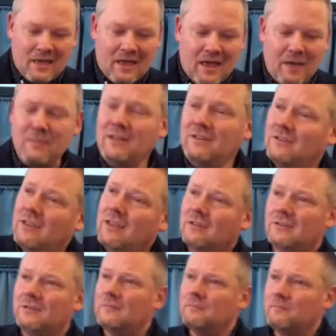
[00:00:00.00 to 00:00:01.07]
It means
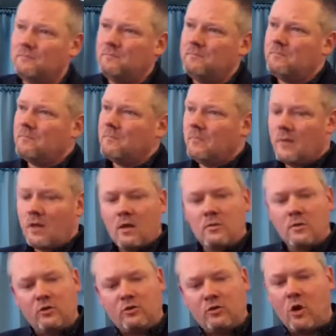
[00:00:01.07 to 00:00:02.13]
this.
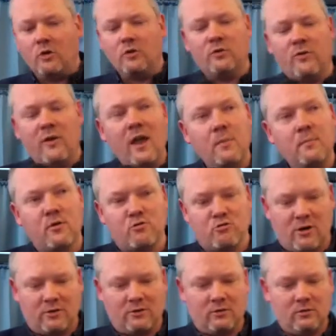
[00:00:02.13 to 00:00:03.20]
The charge of
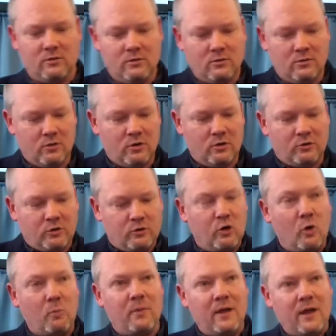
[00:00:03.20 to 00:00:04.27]
hypocrite should
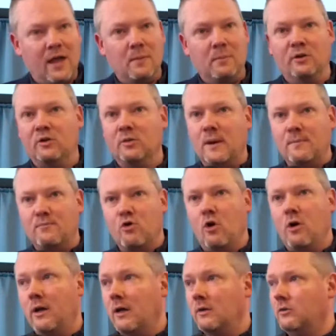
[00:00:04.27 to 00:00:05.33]
not be able to be
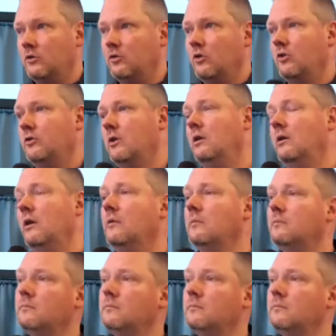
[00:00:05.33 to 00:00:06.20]
brought against a church elder